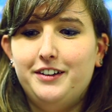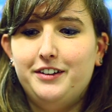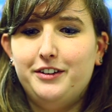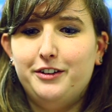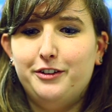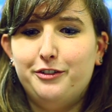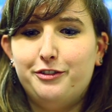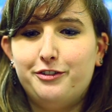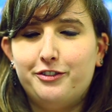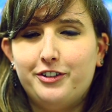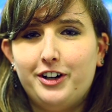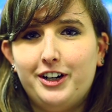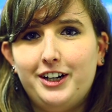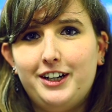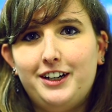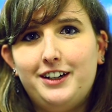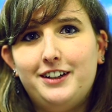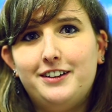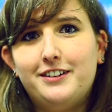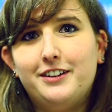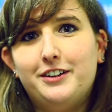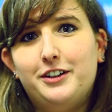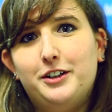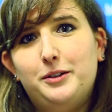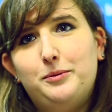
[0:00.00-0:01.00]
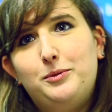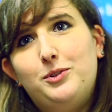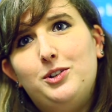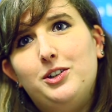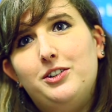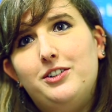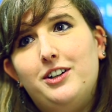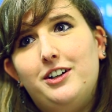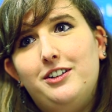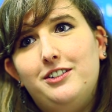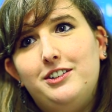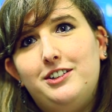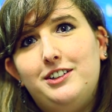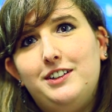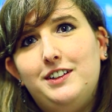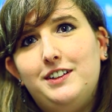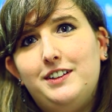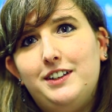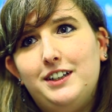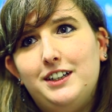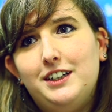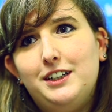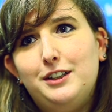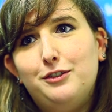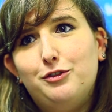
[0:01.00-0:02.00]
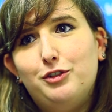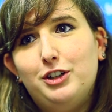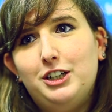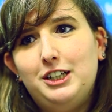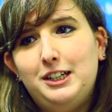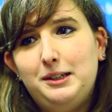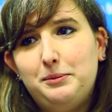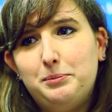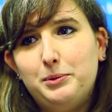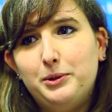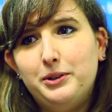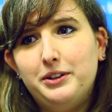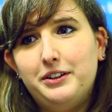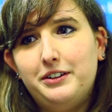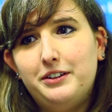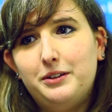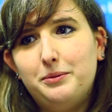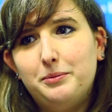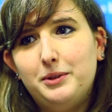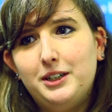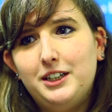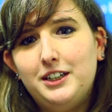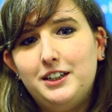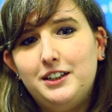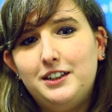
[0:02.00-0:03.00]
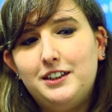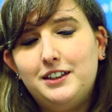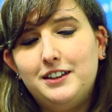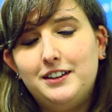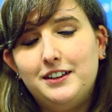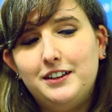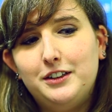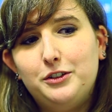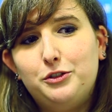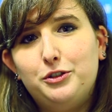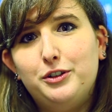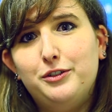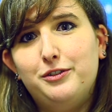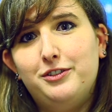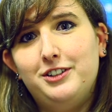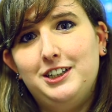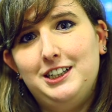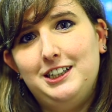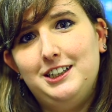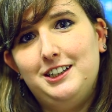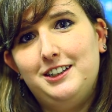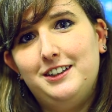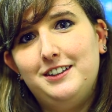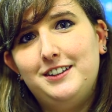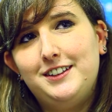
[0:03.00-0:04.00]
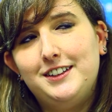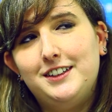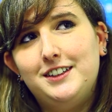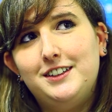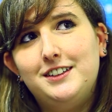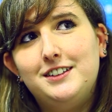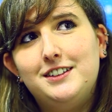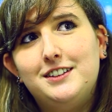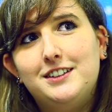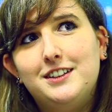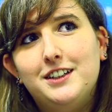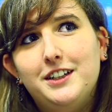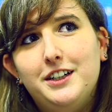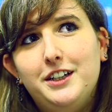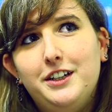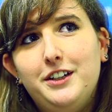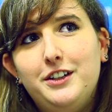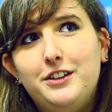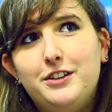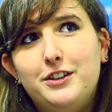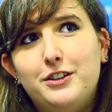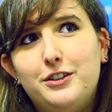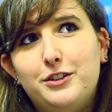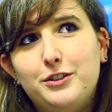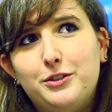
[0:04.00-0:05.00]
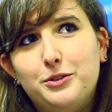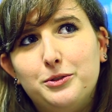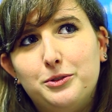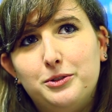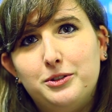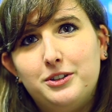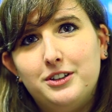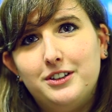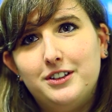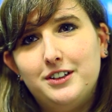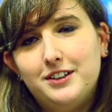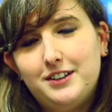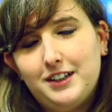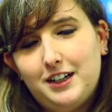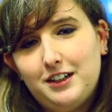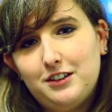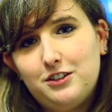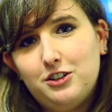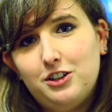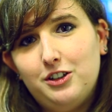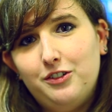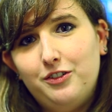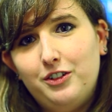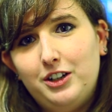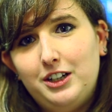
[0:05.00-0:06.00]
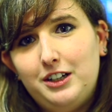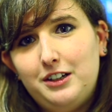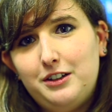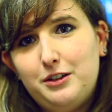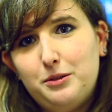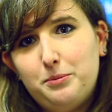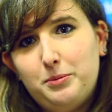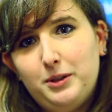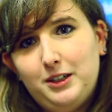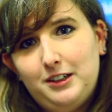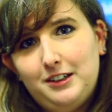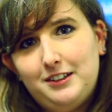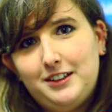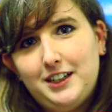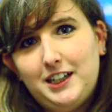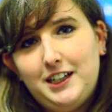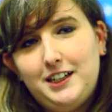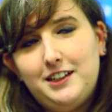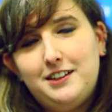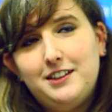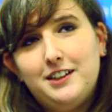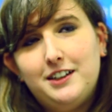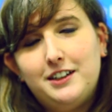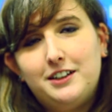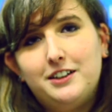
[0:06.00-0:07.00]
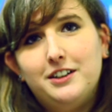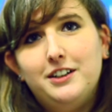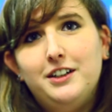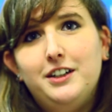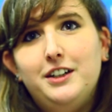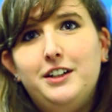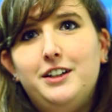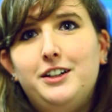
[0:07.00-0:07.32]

The phrase "I'm so OCD" really bothers me because it trivialises the disorder that's actually really debilitating.